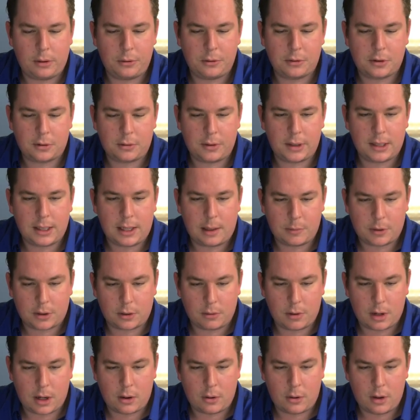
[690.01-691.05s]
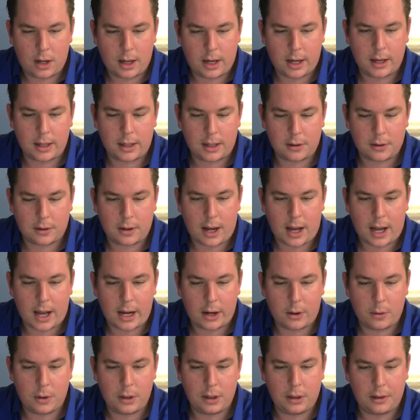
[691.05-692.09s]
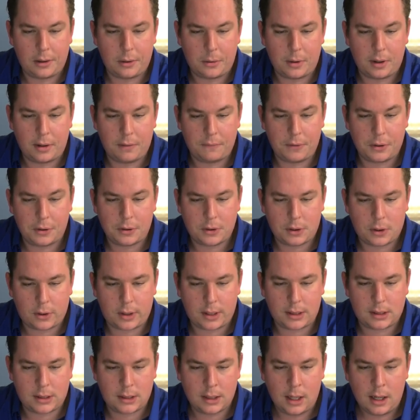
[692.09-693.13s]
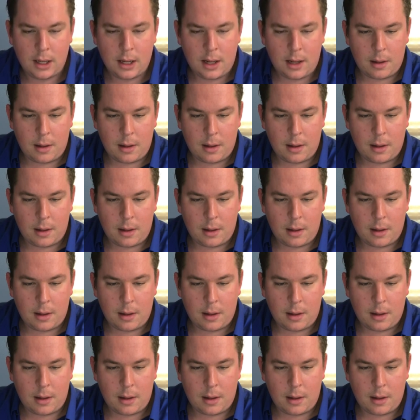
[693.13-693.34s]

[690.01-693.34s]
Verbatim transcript: lose three times in a row on either high or low of your choice.